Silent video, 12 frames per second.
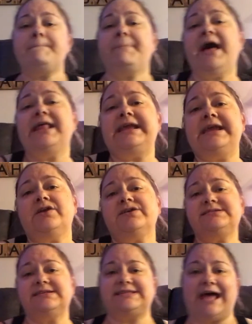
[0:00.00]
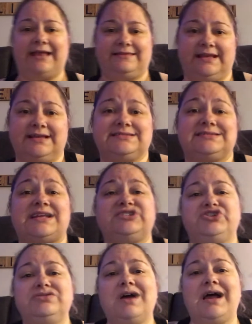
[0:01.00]
But here's the sad thing is I
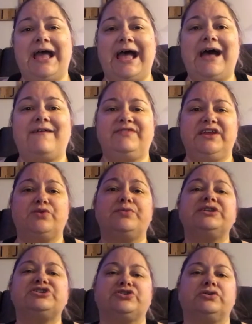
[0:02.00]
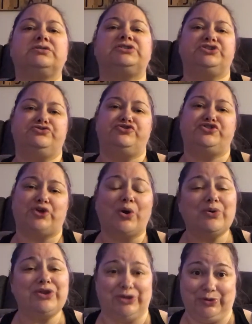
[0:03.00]
do not have the original to
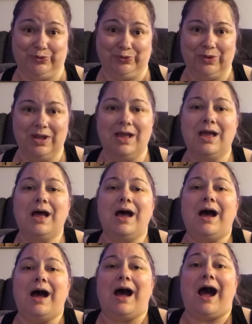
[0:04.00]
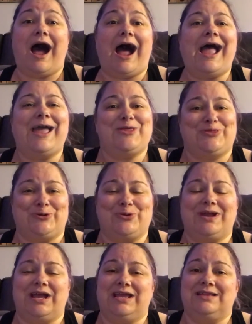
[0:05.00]
show you. I threw
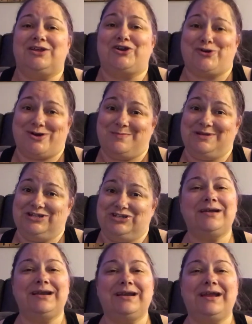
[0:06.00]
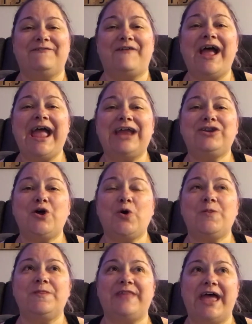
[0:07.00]
it in the garbage. If I had
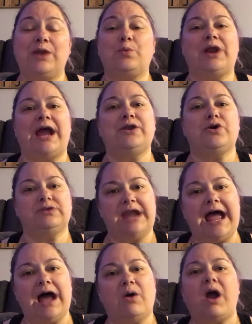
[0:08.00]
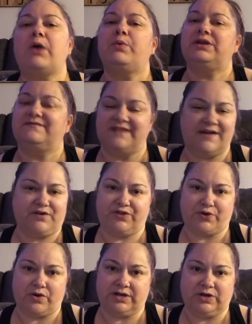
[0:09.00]
known then what I know now, I would have never
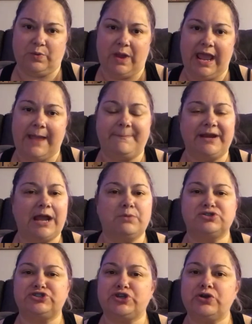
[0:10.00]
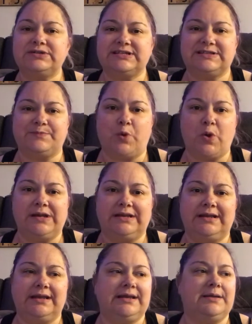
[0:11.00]
thrown it away. But I was so disappointed
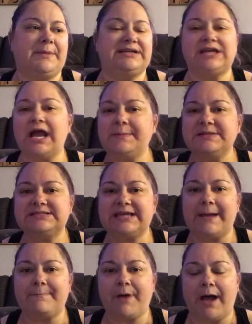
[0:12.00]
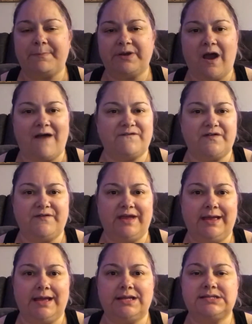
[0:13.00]
in it. My diamonds kept popping off of
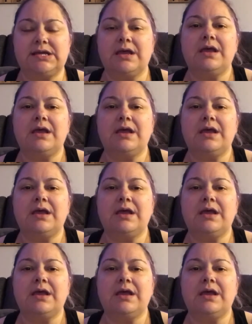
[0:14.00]
it.